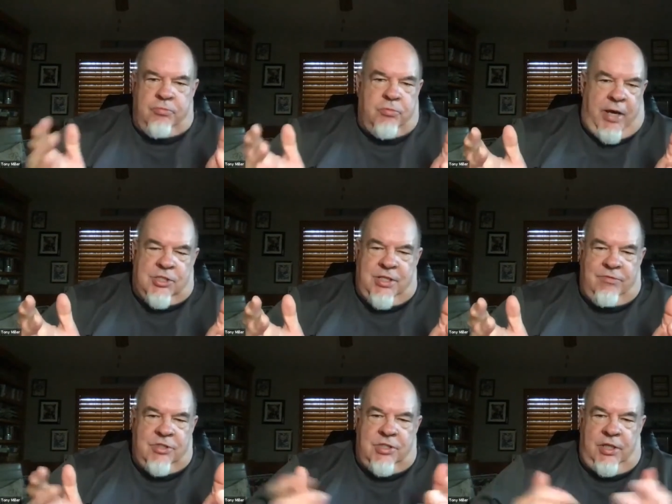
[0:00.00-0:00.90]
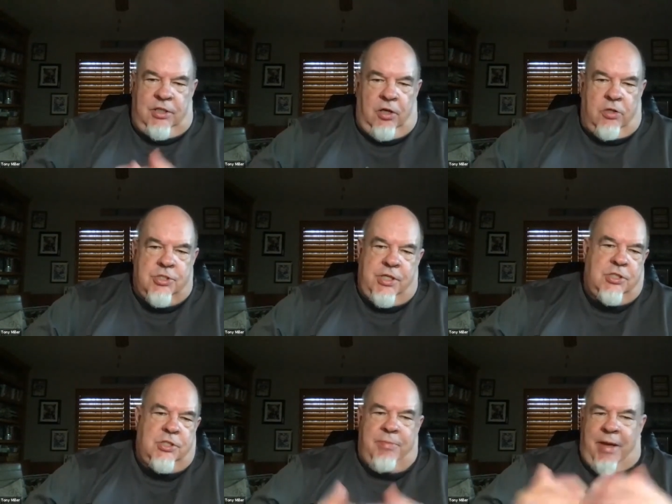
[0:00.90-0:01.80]
Acts 17, God
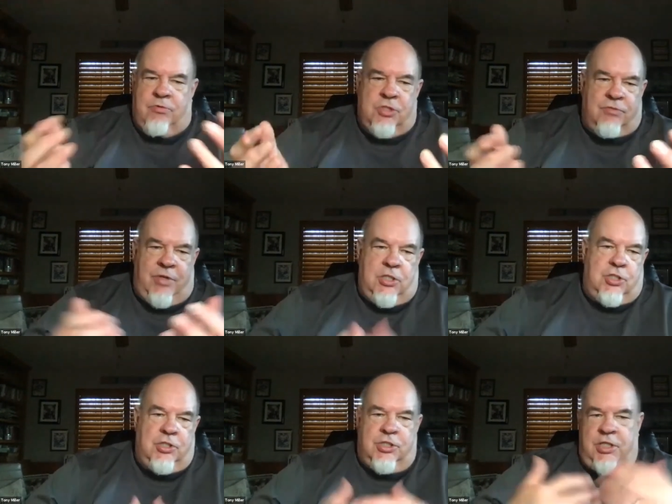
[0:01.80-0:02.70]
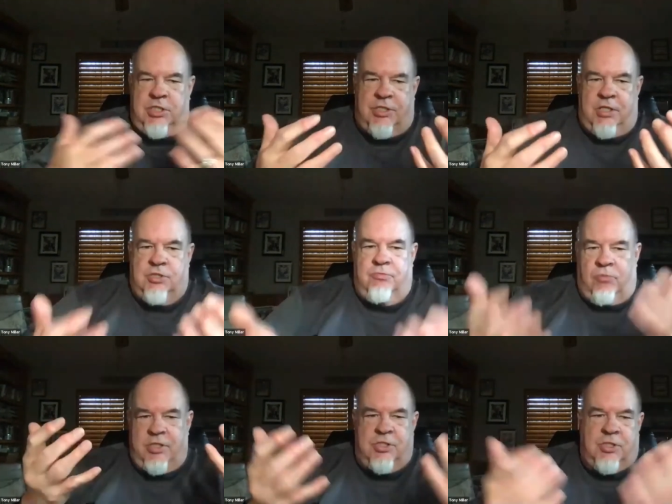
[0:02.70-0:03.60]
sets the boundaries of nations. He sets and
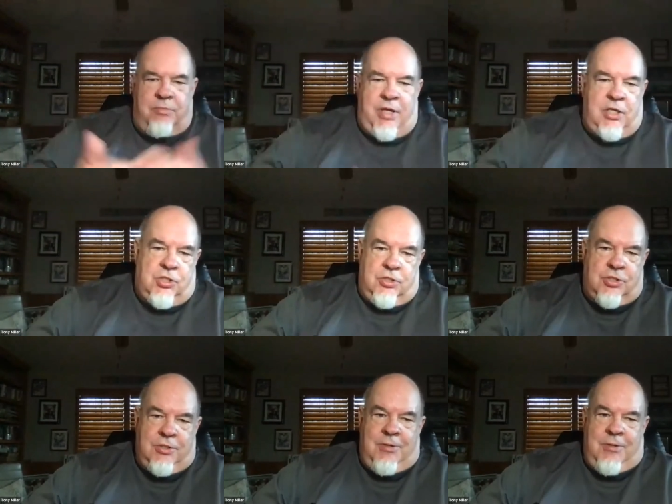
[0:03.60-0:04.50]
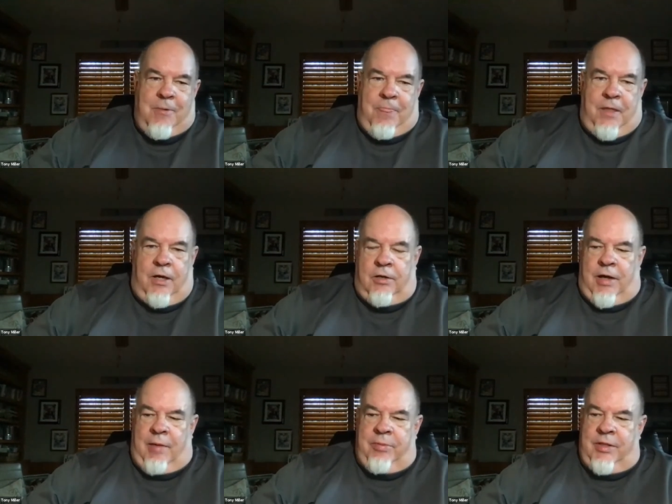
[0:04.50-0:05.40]
raises up nations. Uh,
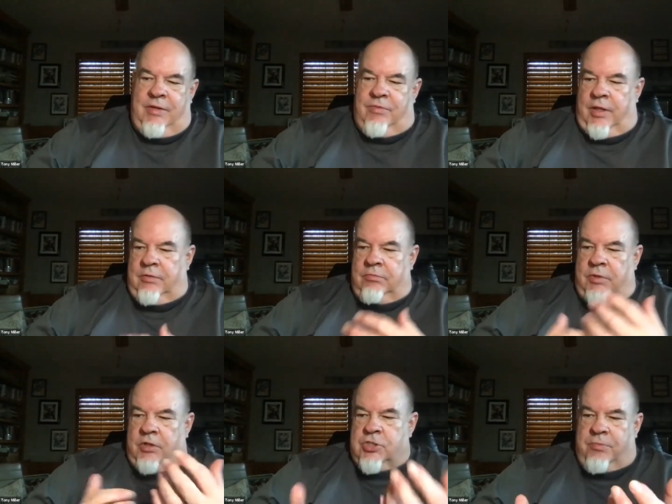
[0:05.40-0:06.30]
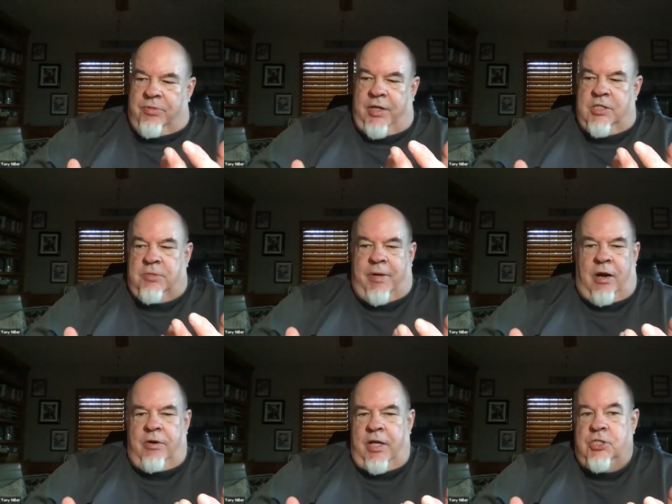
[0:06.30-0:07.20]
I believe that there's some things about
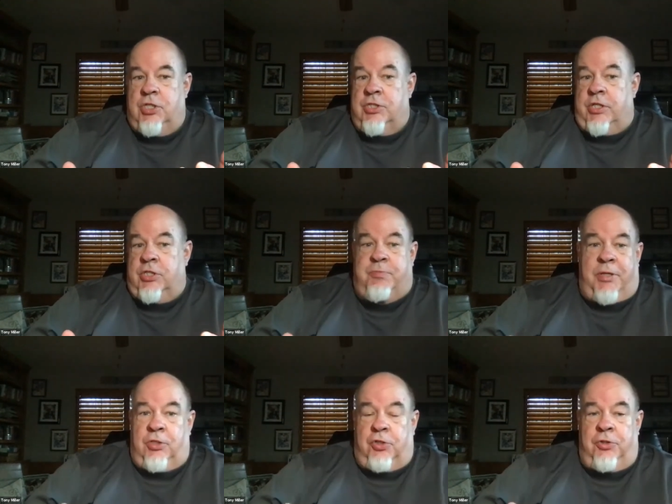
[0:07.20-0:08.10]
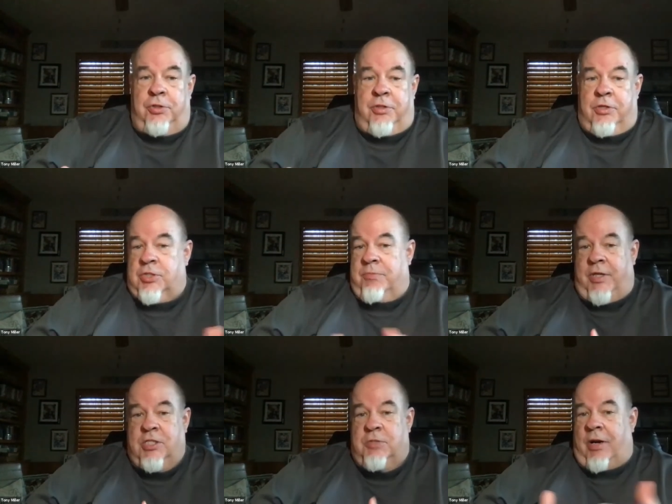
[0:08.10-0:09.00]
our nation that's been good. There's some
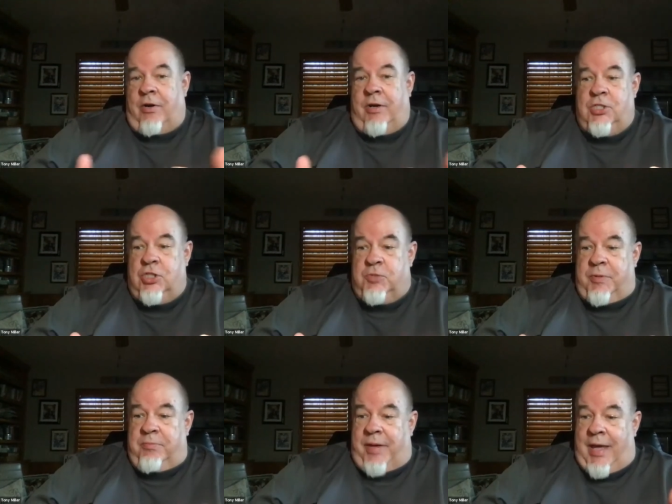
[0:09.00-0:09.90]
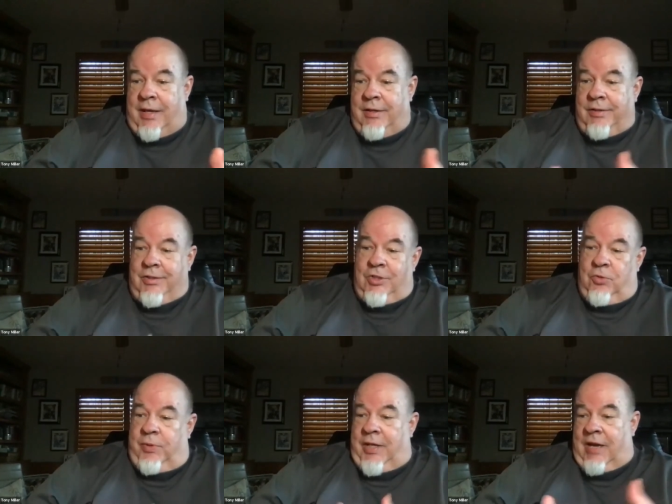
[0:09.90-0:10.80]
things about our nation has been bad.
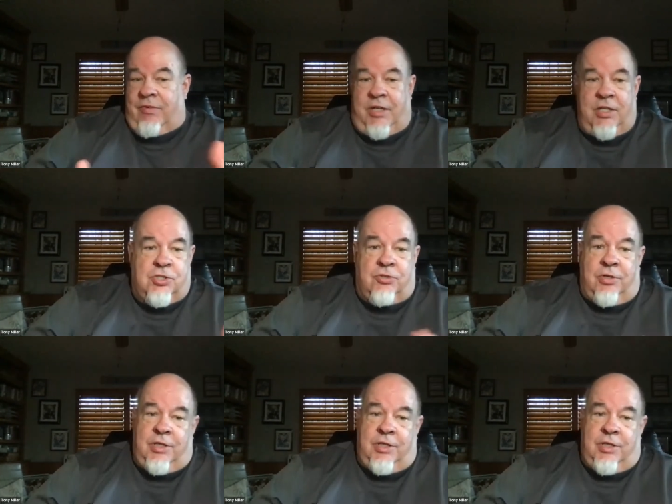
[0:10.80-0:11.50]
We have a history.